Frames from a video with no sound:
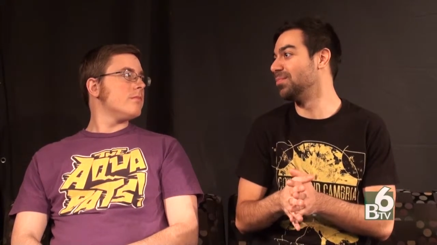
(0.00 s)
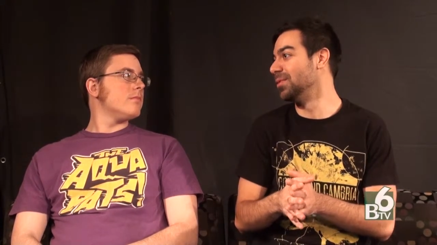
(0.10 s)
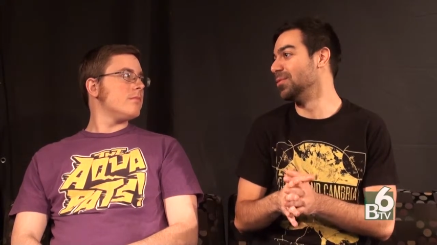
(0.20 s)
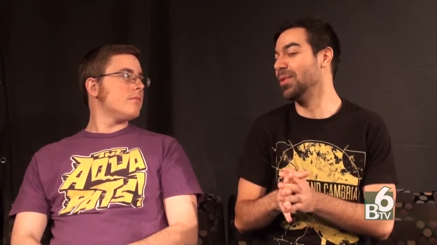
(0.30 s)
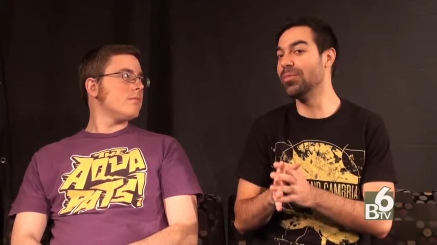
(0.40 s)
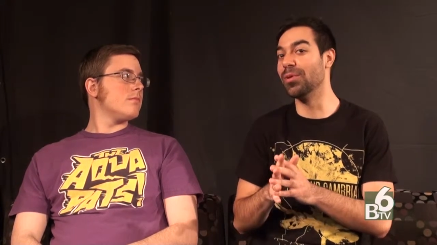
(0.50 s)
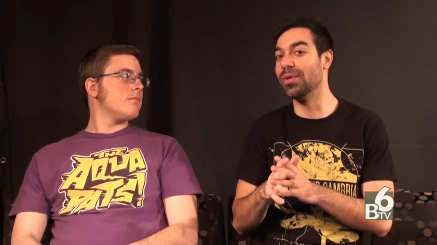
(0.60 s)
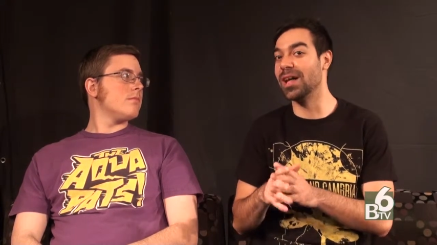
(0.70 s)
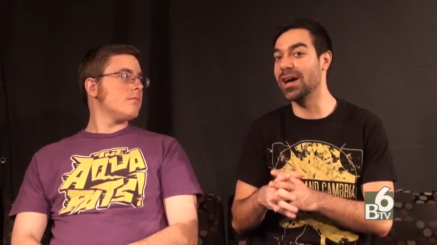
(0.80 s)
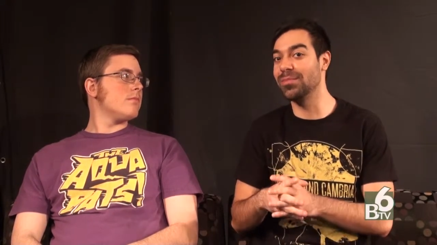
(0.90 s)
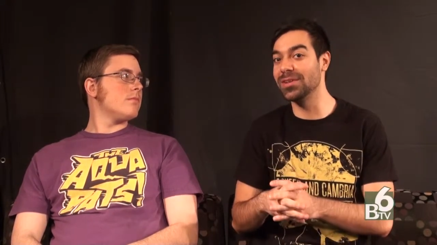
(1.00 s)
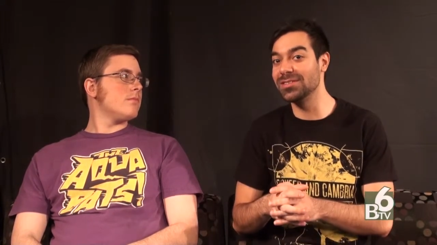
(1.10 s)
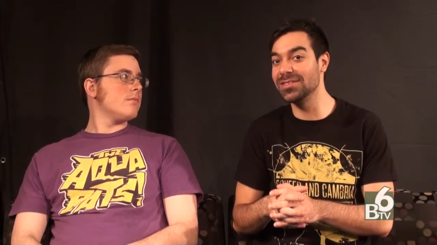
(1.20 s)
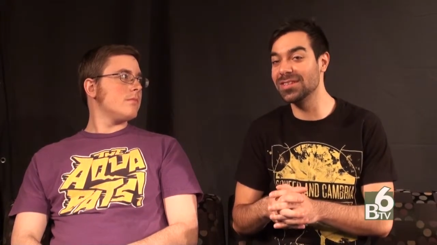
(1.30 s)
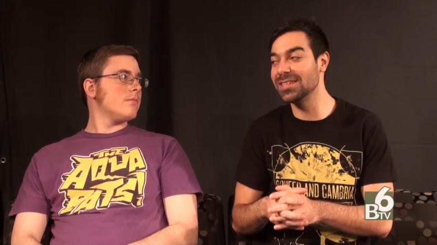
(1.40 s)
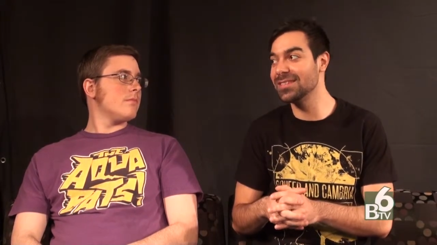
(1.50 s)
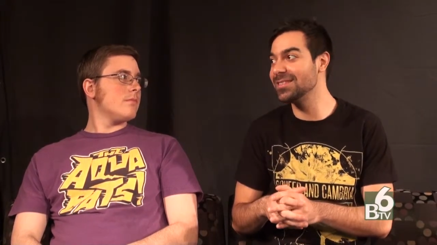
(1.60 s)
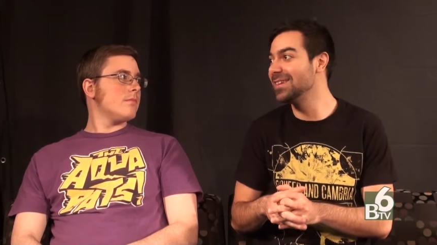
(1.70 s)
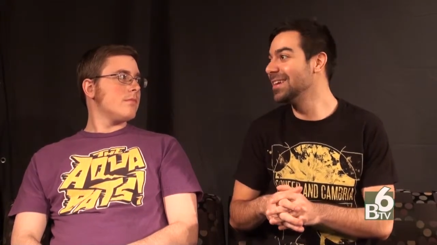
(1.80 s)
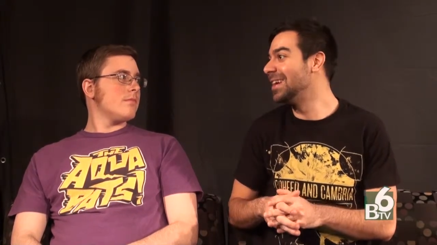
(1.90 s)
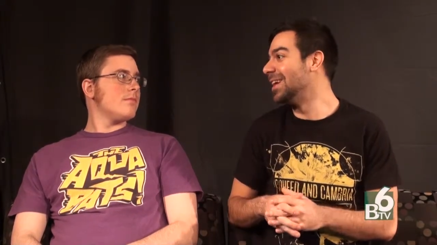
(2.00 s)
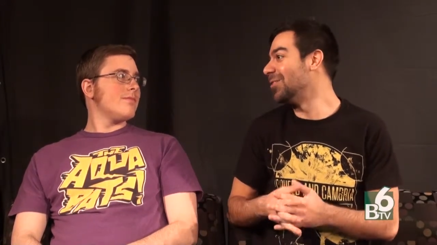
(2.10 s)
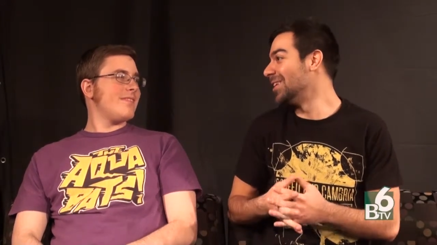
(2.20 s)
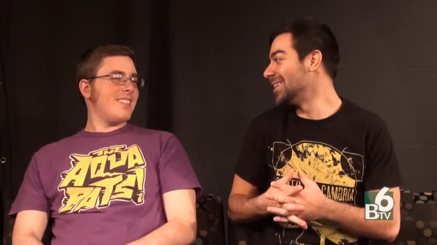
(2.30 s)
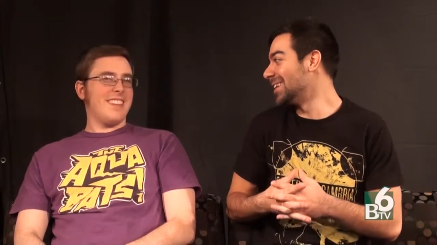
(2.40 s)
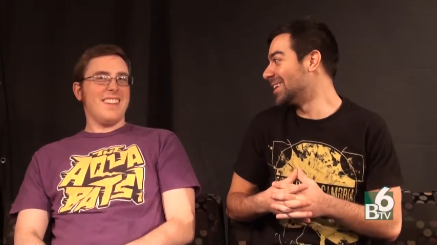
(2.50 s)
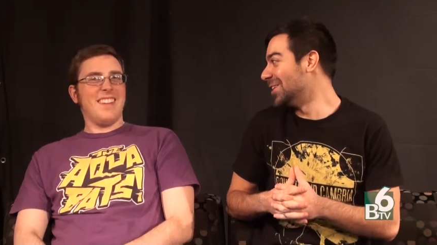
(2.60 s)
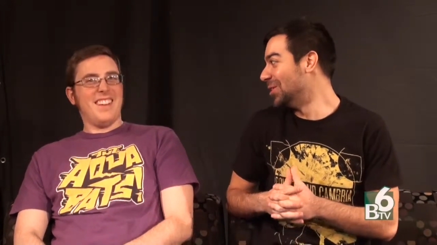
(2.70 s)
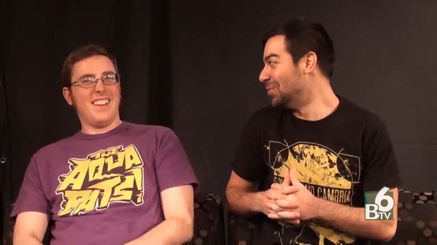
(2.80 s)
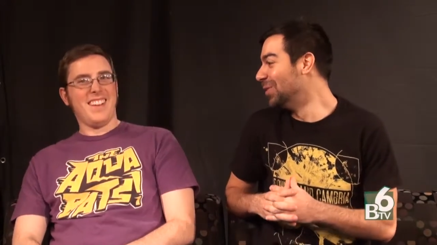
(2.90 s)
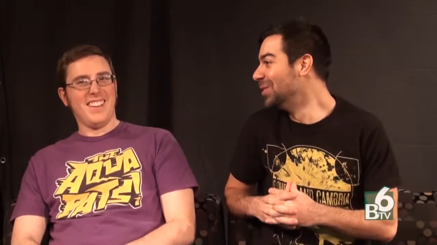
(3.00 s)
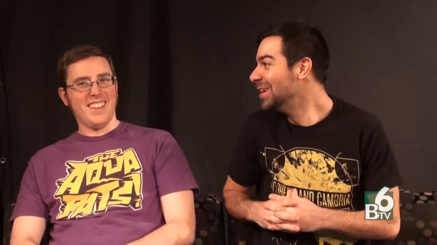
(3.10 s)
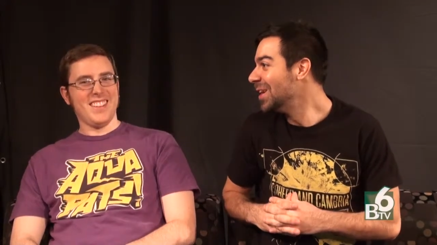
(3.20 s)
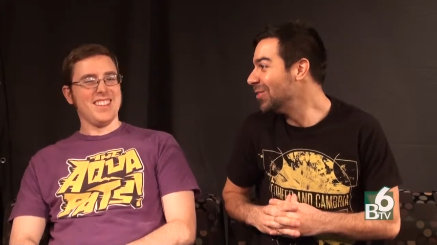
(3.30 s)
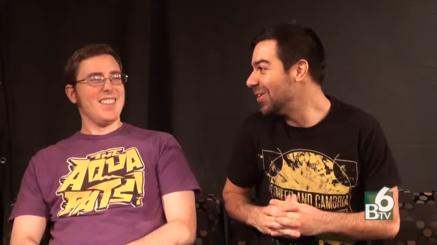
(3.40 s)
Speaker 1: you remember Blockbuster kids? I wanted to go to